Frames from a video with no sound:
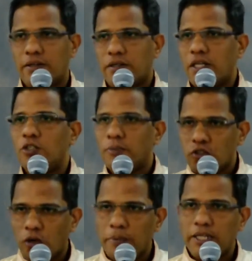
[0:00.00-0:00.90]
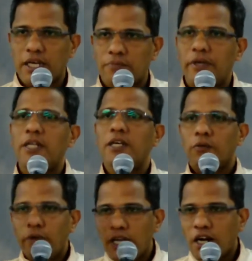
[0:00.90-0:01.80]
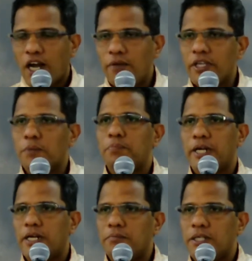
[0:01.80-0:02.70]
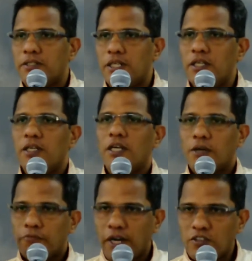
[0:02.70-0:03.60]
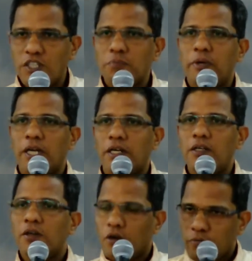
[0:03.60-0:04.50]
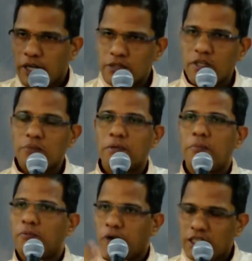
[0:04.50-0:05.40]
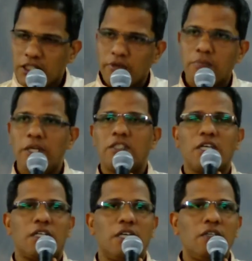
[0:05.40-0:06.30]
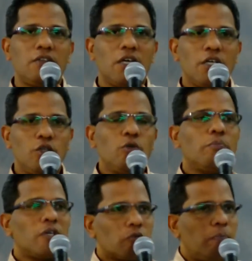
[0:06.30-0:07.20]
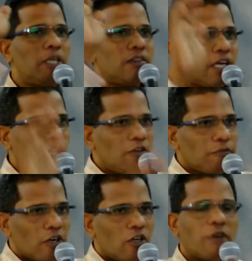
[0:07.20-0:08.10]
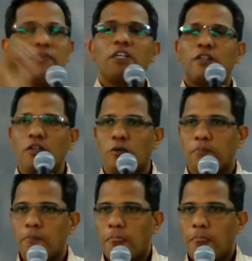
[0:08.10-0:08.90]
You must obey that. When we are having a prayer meeting, a fasting prayer, or whatever it may be, whatever meeting it is, you must be there in front of that group.